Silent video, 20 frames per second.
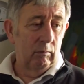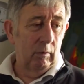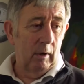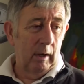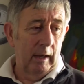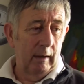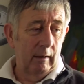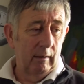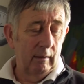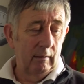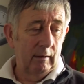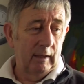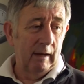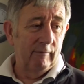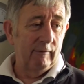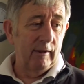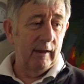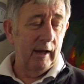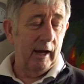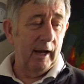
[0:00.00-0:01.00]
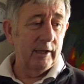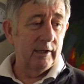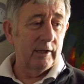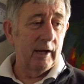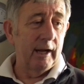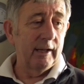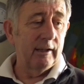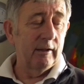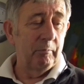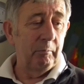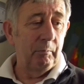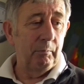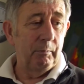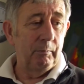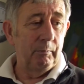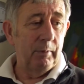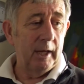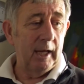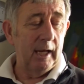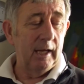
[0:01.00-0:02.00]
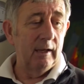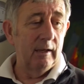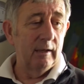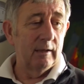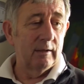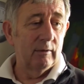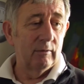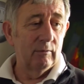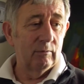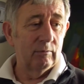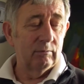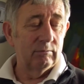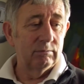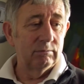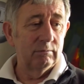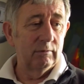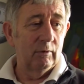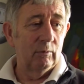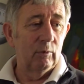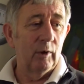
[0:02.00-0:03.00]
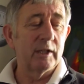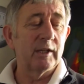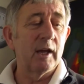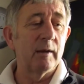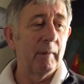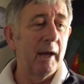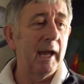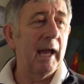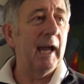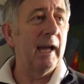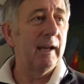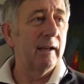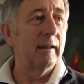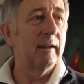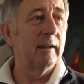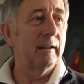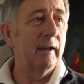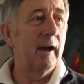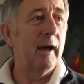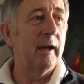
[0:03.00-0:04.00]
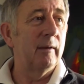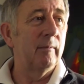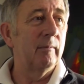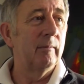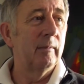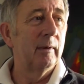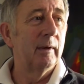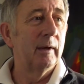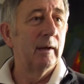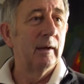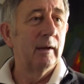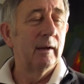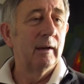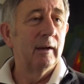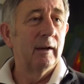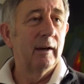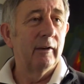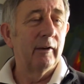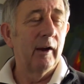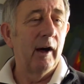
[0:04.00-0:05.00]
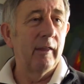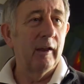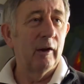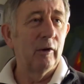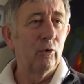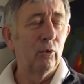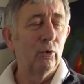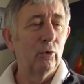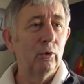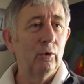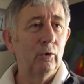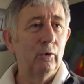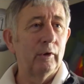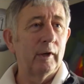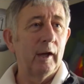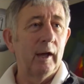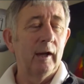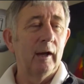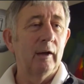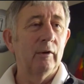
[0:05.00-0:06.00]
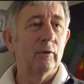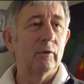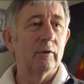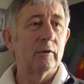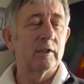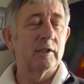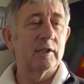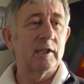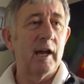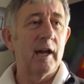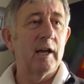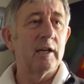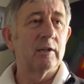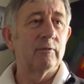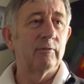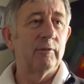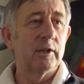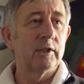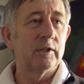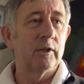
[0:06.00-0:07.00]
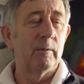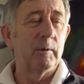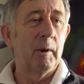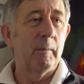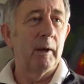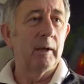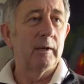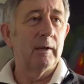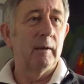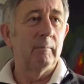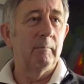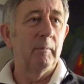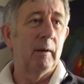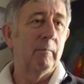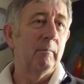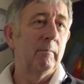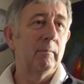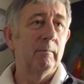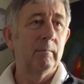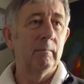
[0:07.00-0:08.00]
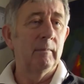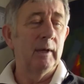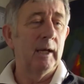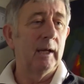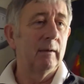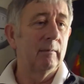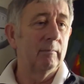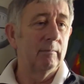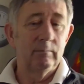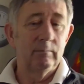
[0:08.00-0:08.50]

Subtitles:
and given that I try to paint what's in my head at the time, rather than go looking, I don't search for subject matters, I make